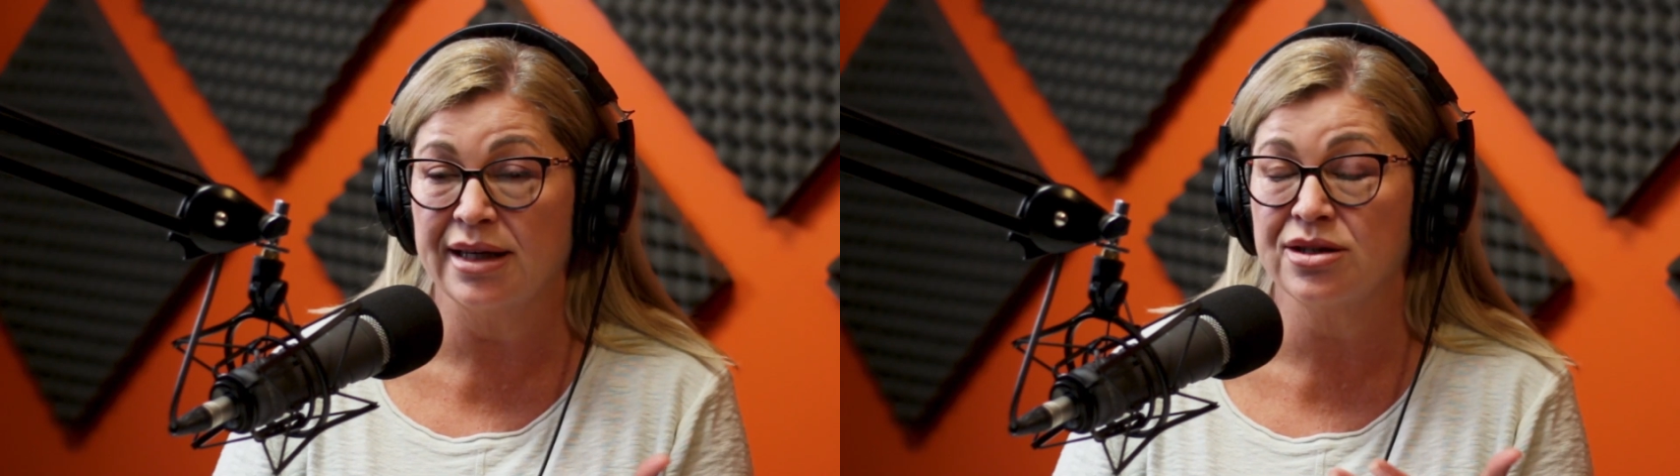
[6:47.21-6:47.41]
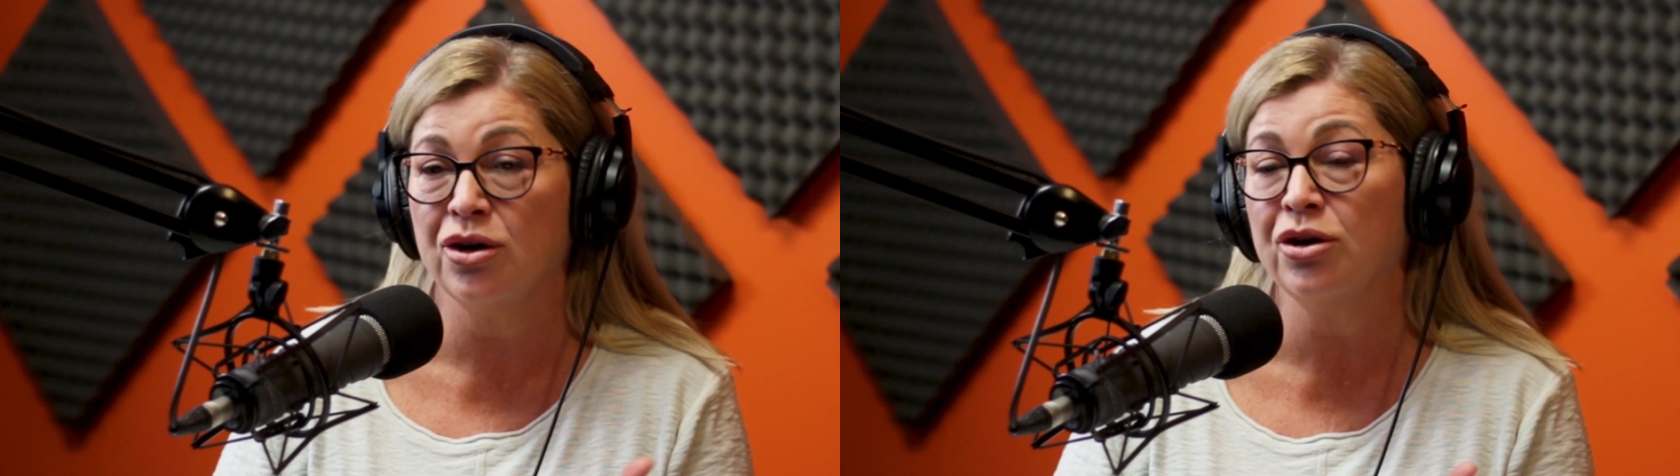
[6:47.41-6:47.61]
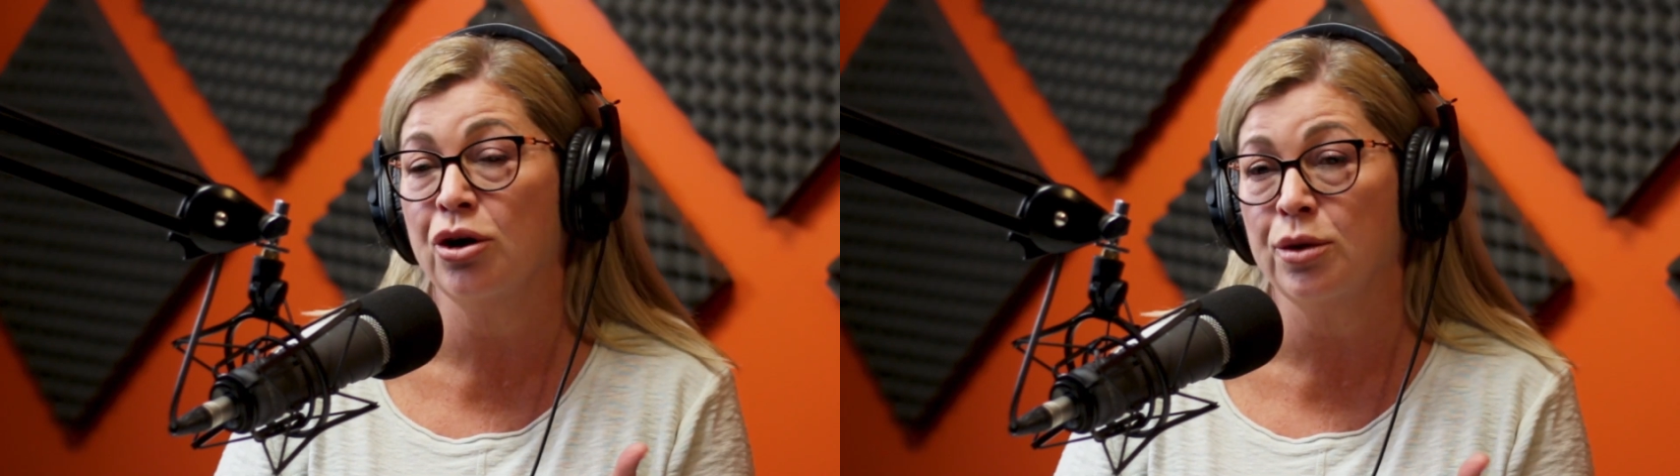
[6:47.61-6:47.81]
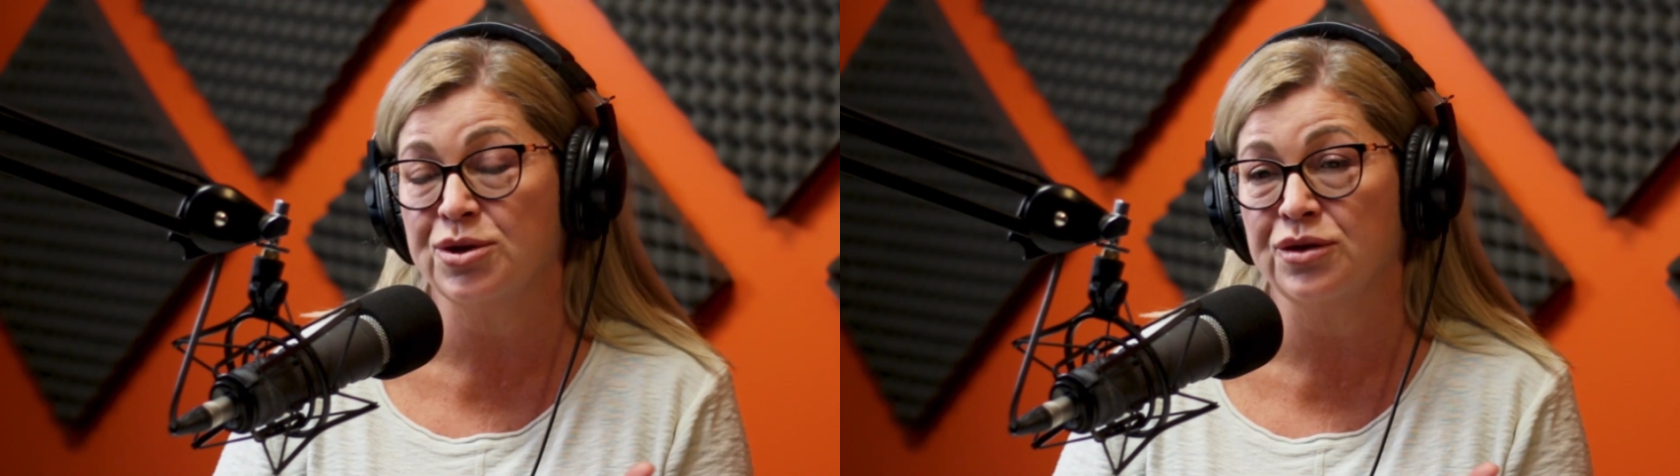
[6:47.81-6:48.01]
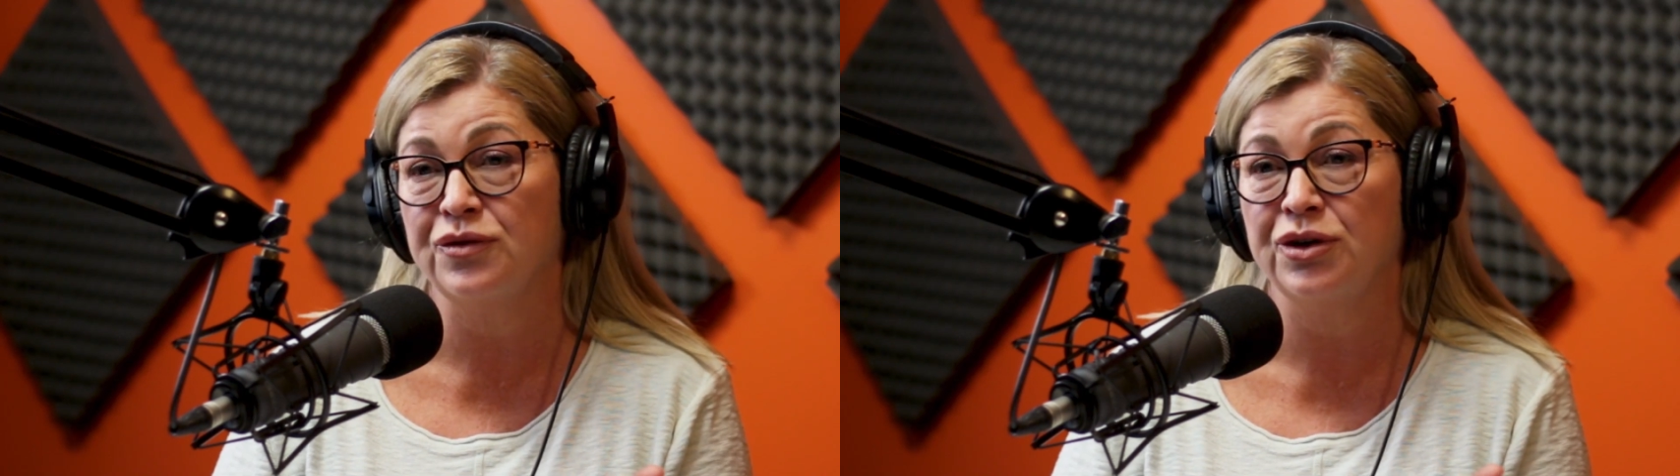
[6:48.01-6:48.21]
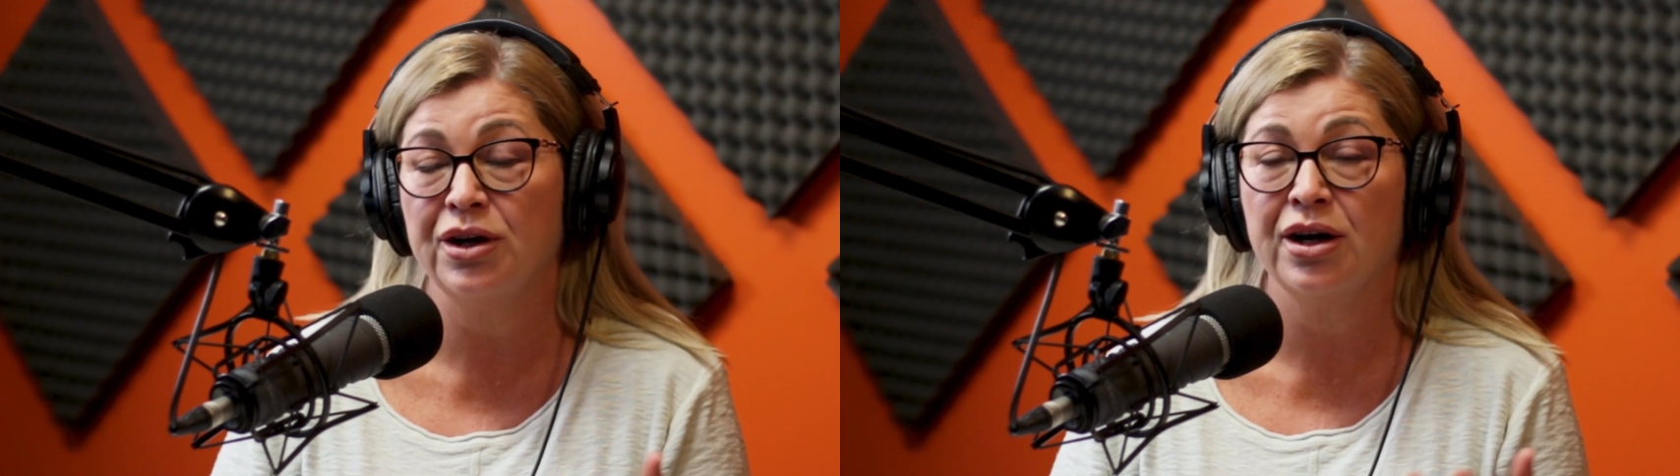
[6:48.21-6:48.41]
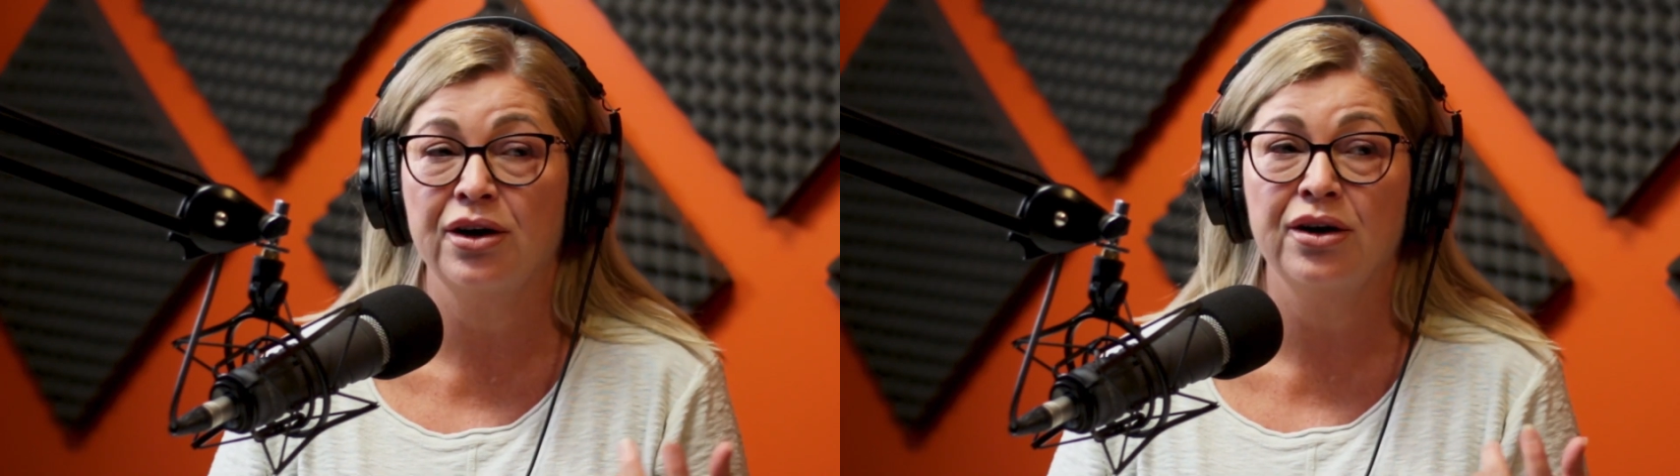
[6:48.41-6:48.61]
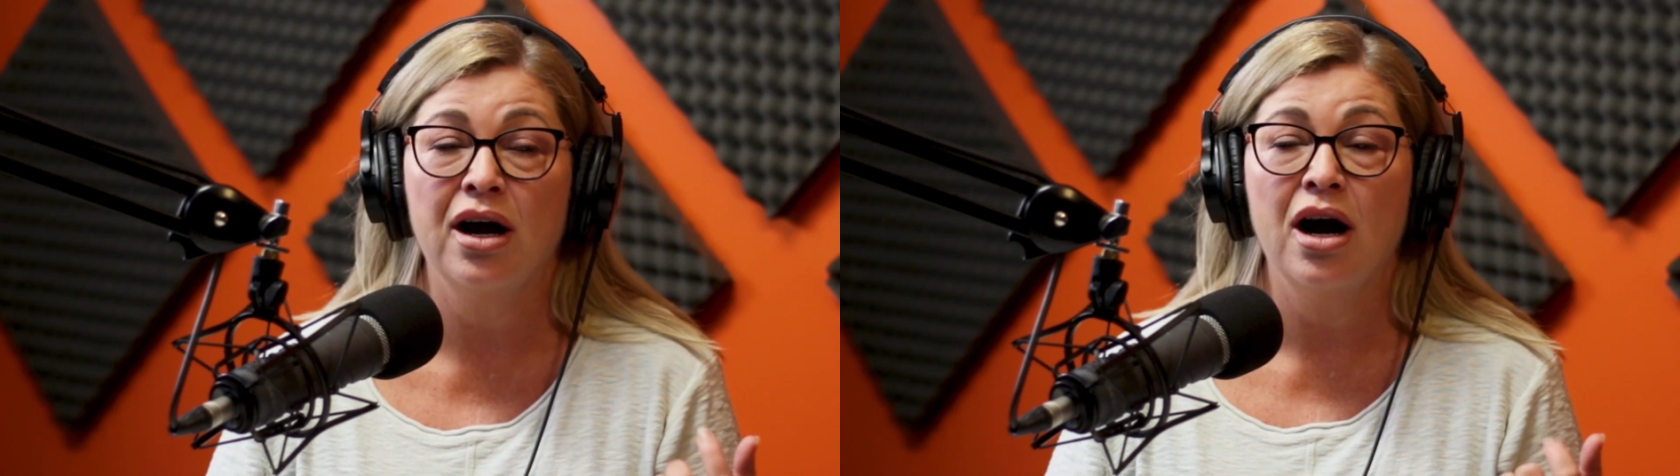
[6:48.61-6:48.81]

it's not an option for you to go,